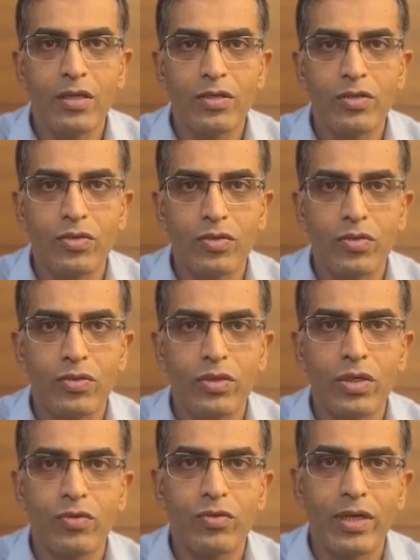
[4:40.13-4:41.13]
So
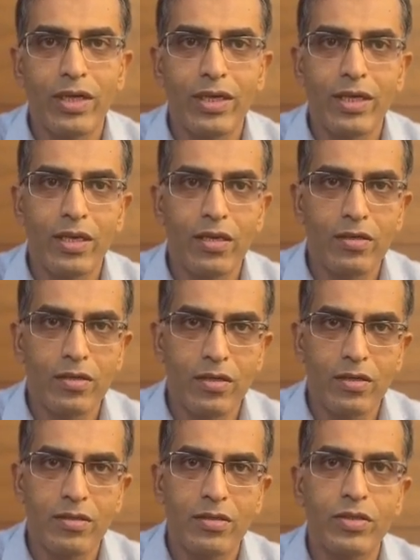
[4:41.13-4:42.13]
you have to take care
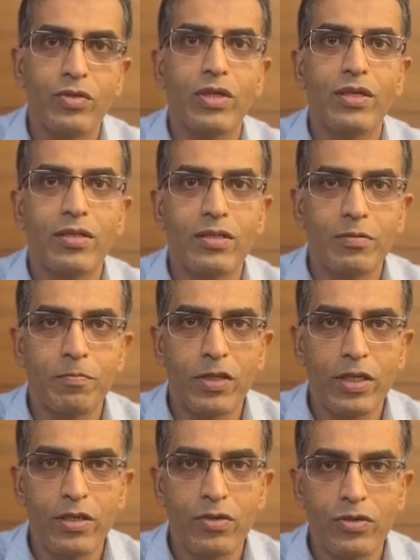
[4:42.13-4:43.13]
during this
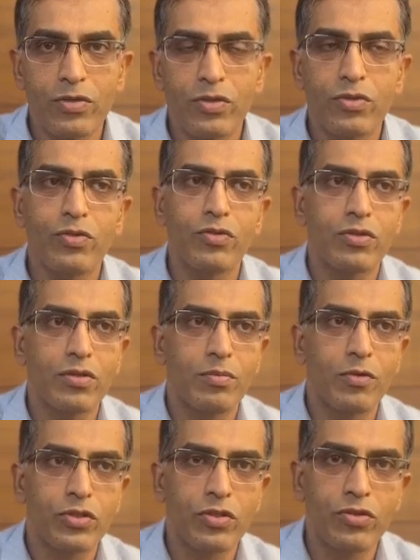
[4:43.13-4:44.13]
period also. Use
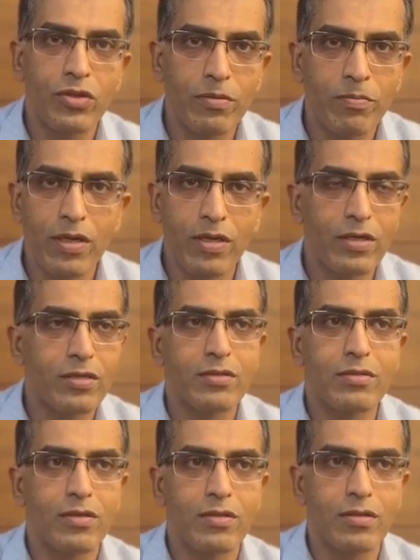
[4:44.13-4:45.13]
mosquito
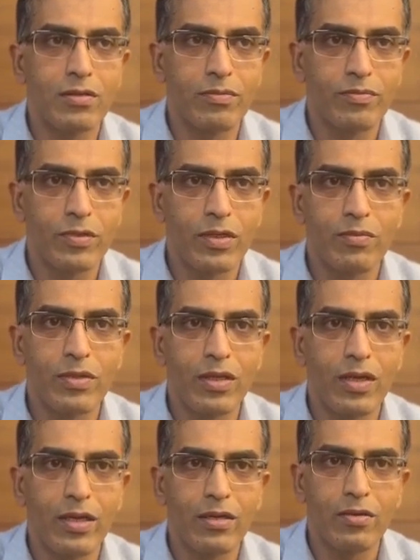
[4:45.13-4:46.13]
repellents, something
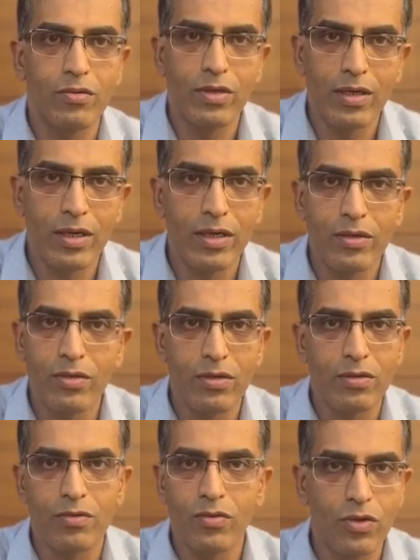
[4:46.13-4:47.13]
like Good Night or
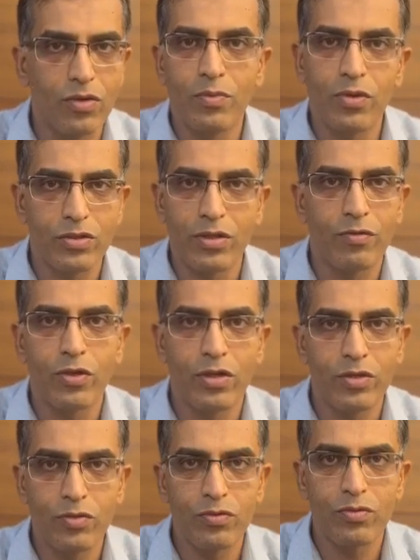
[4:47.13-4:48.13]
Odomos or whatever
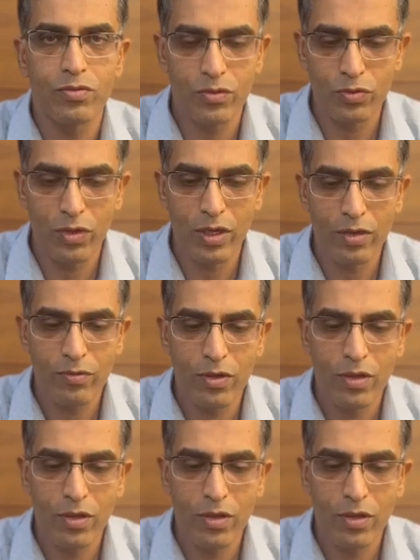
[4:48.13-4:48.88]
you have.